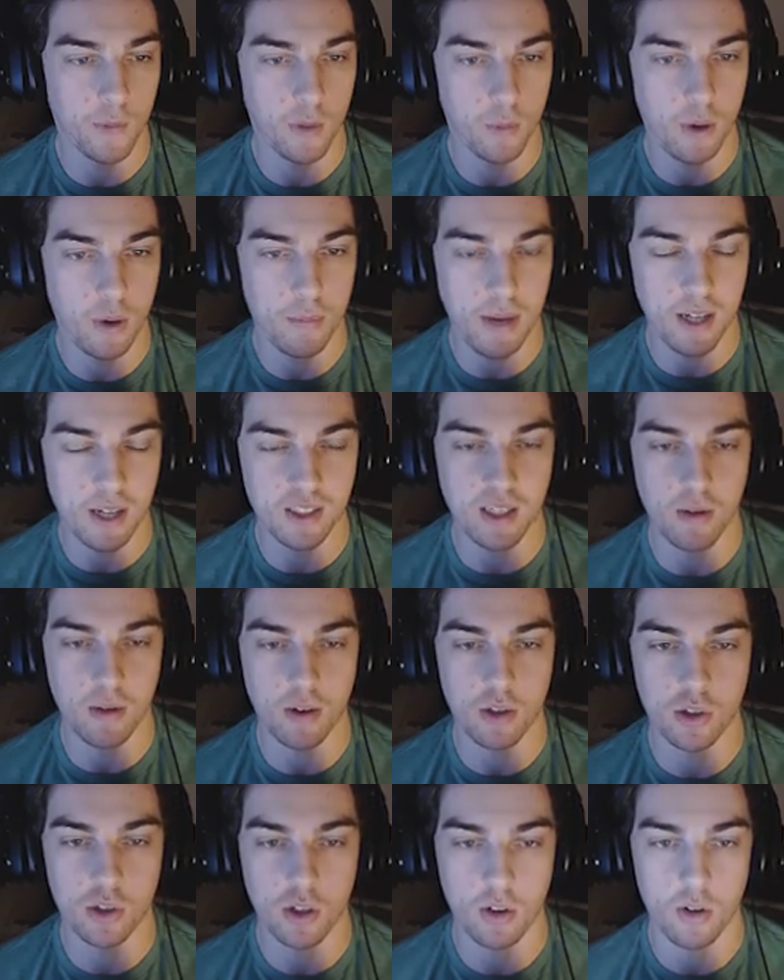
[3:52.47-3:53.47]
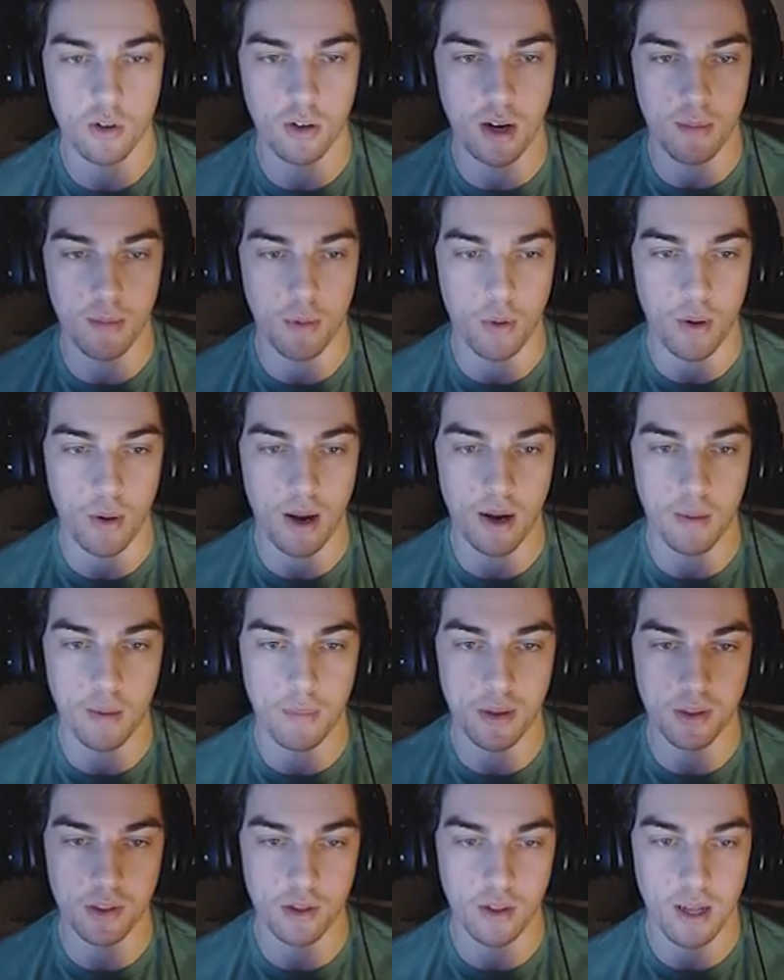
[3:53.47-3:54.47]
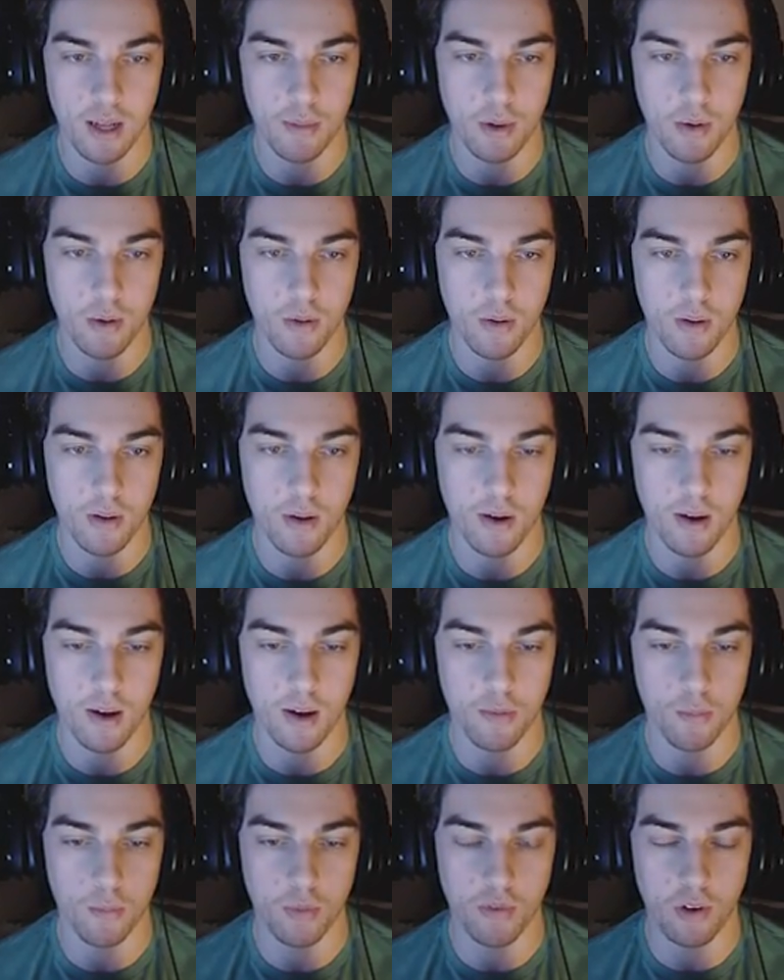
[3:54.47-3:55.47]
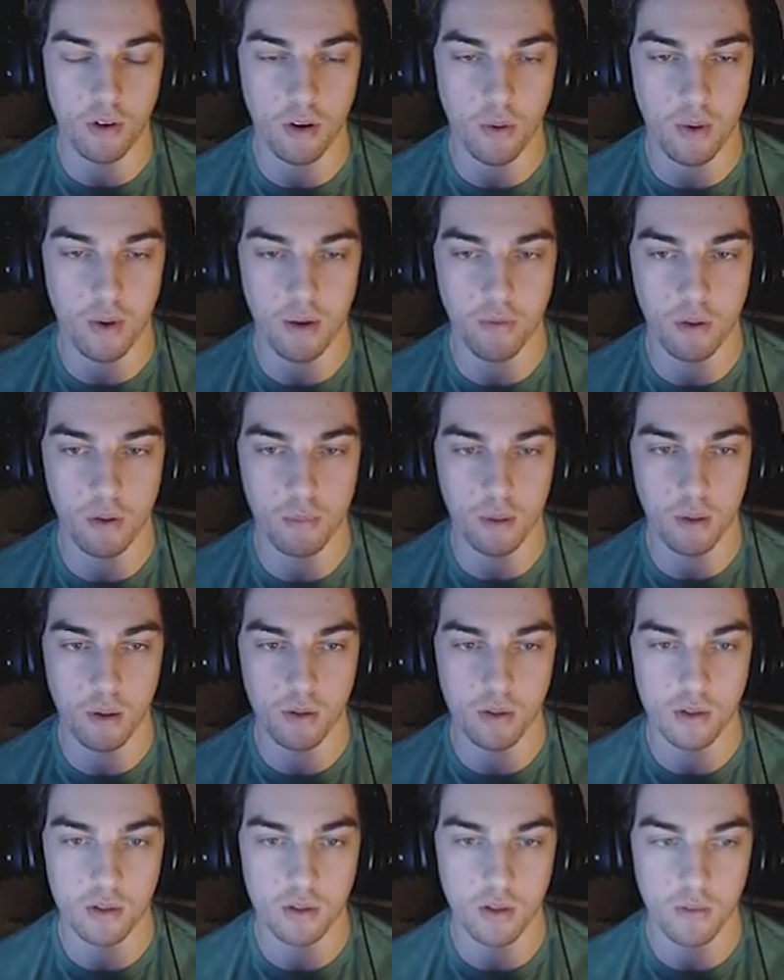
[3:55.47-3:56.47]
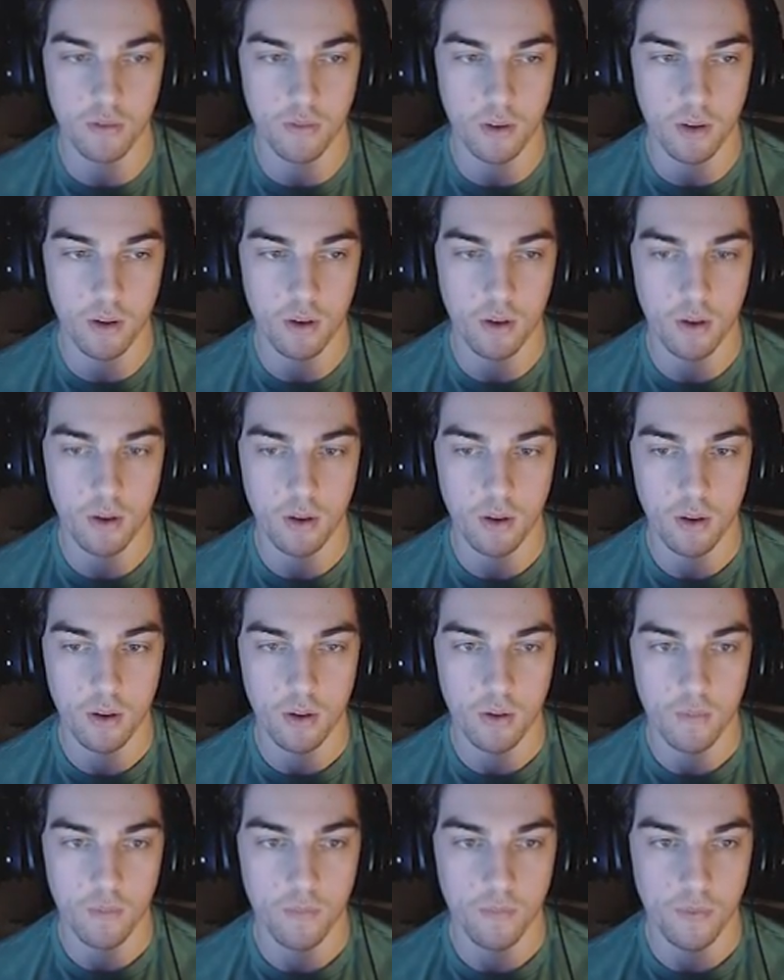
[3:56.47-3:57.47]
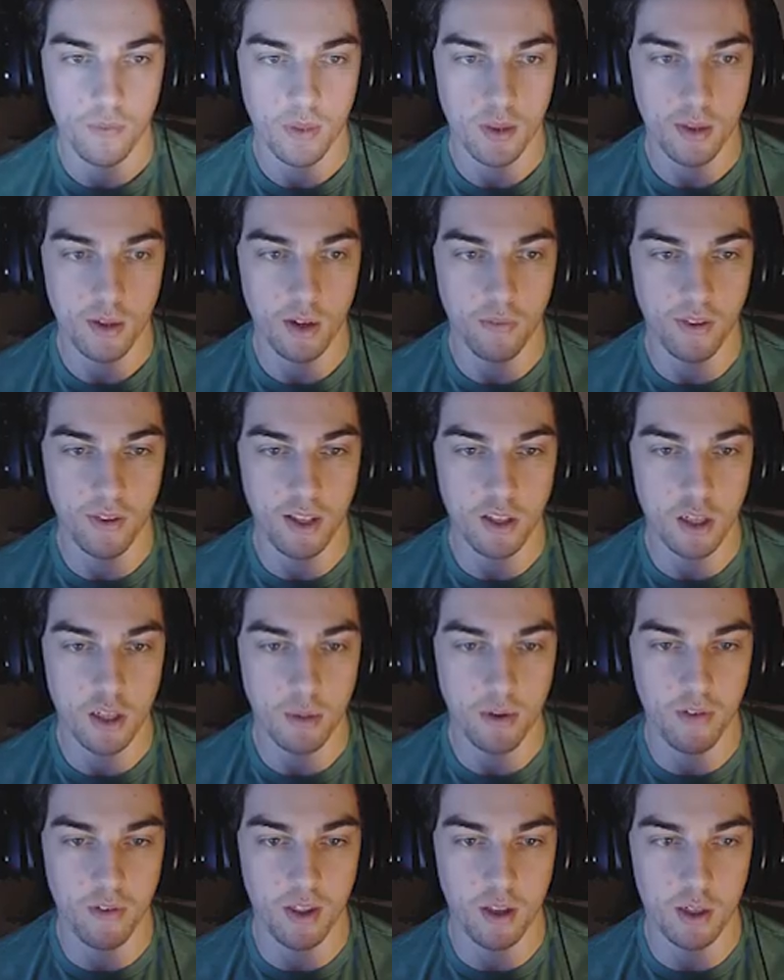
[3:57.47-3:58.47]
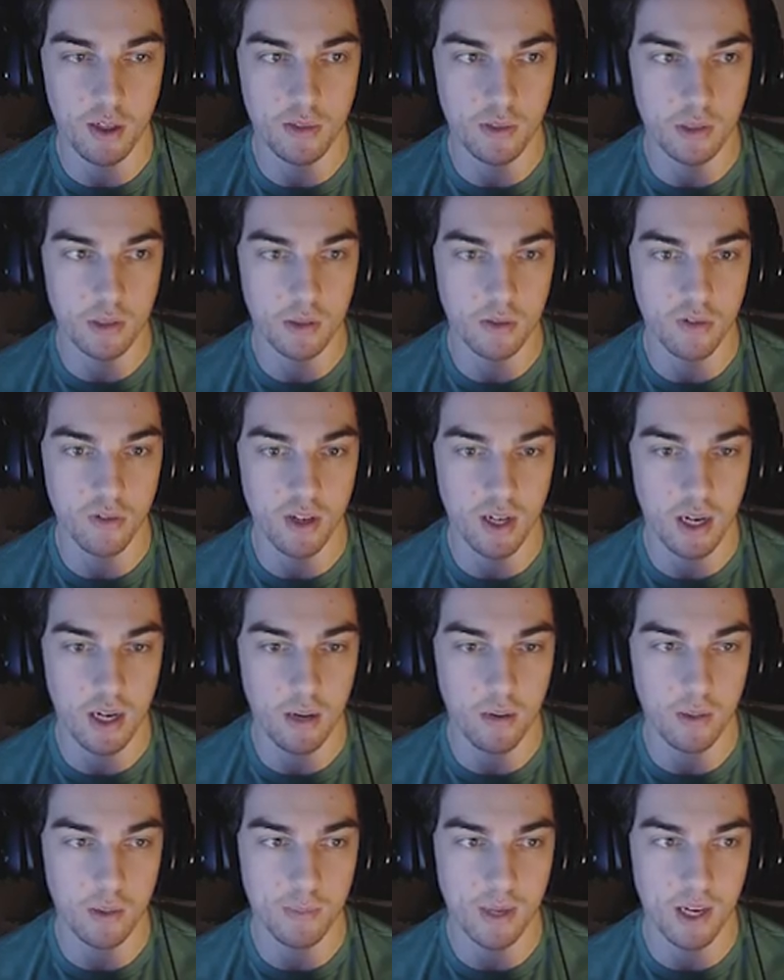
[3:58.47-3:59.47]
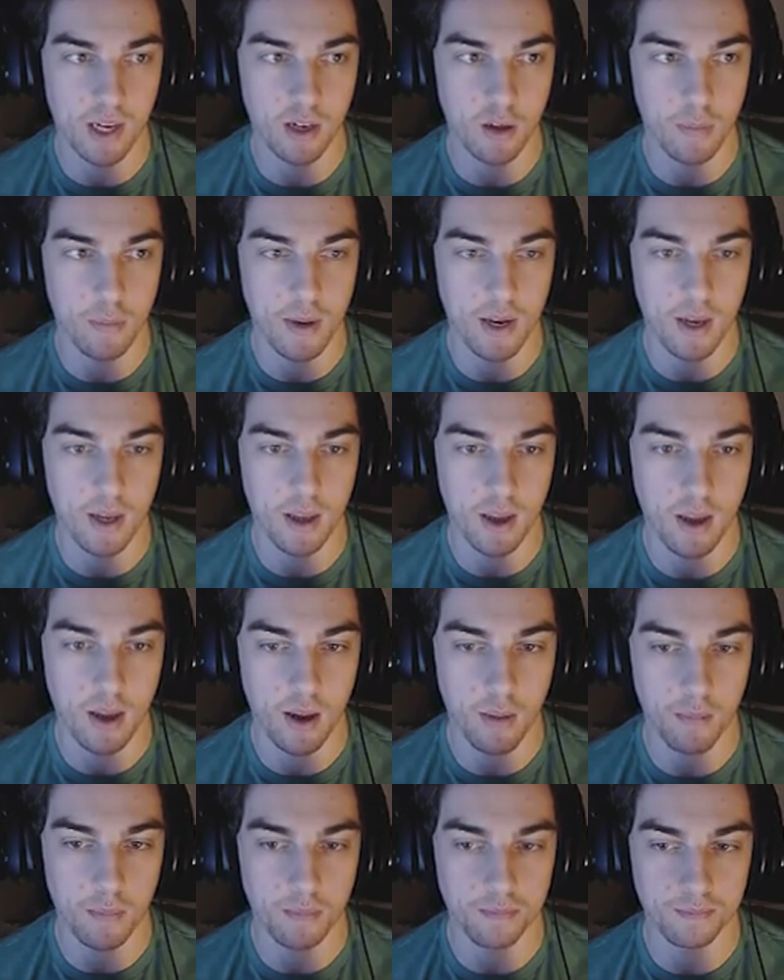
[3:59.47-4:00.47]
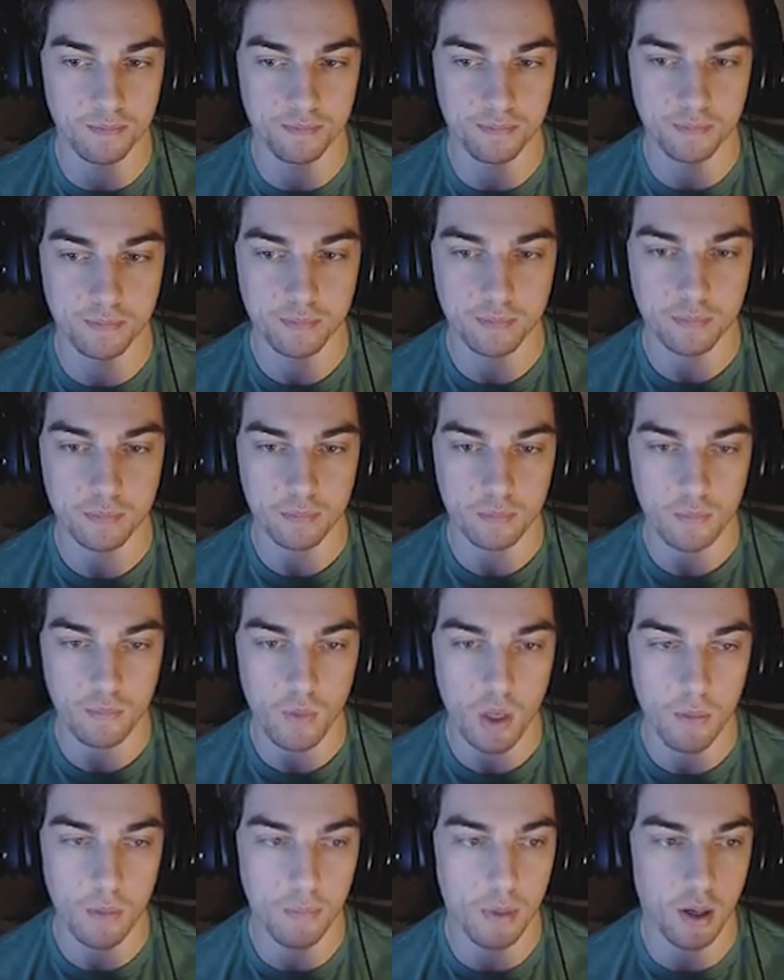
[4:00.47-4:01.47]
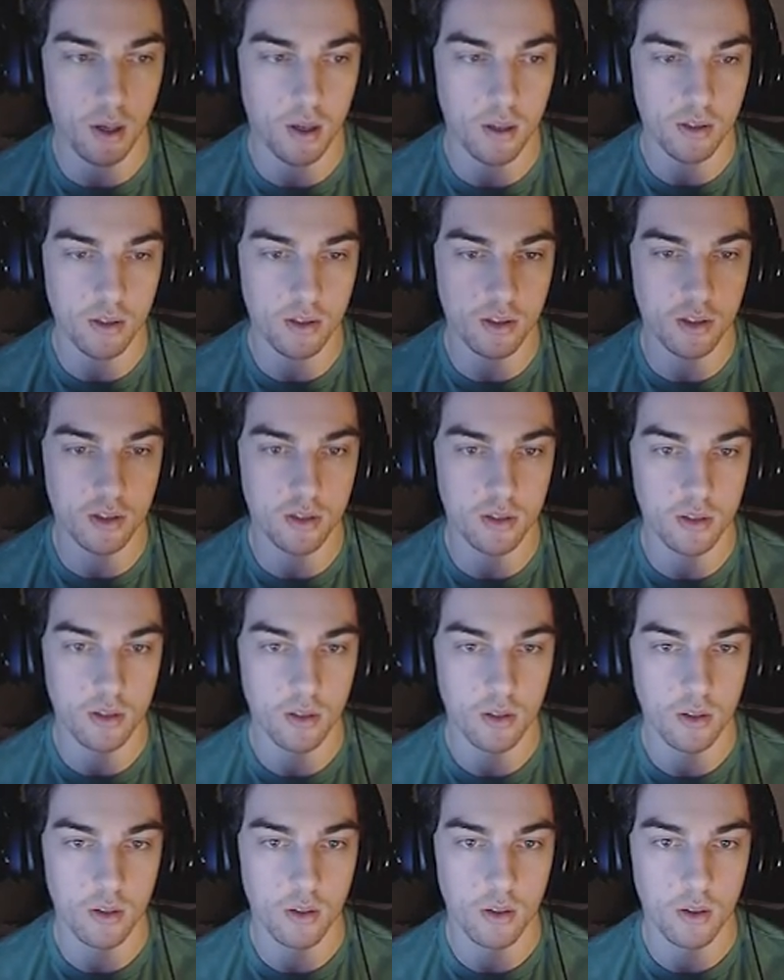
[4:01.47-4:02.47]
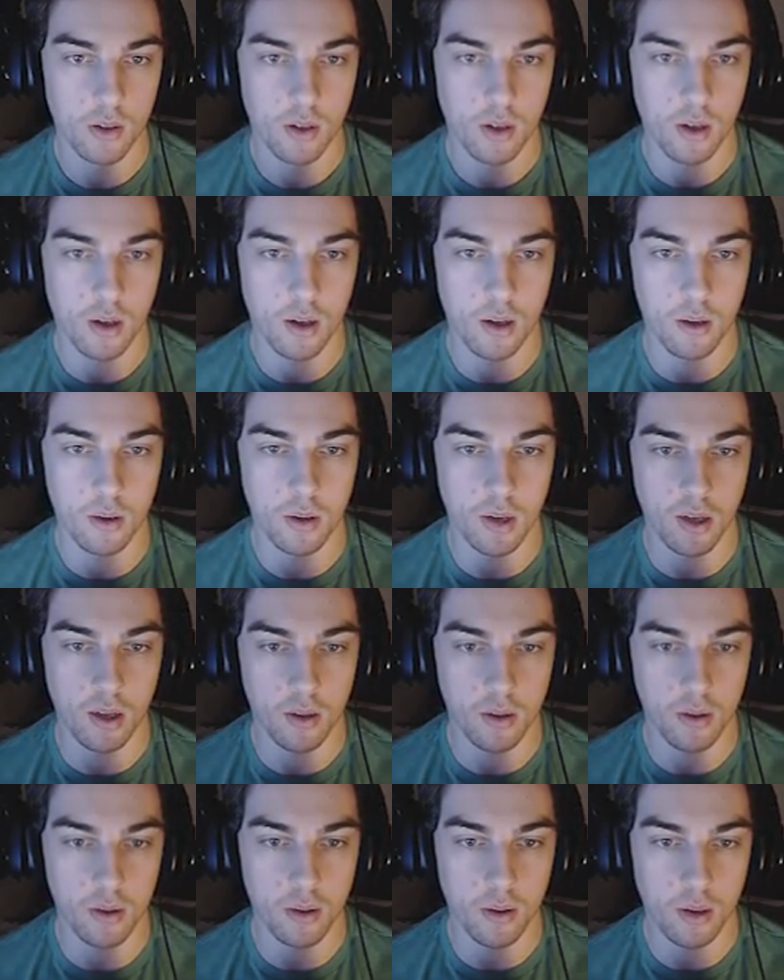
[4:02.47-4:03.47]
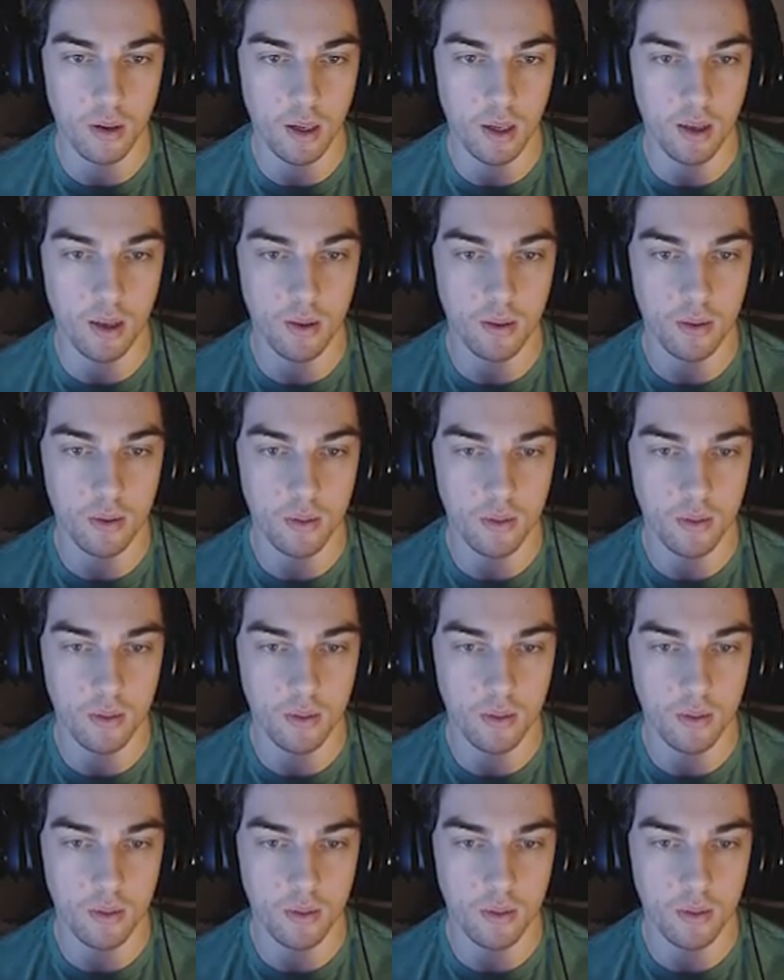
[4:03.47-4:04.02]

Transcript: We're maxed out on shotgun ammo and pistol ammo, and we've got quite a few bolts and stuff. The only thing that's going to be really useful to us right now is picking up any um, parts. Oh, hello. Hello.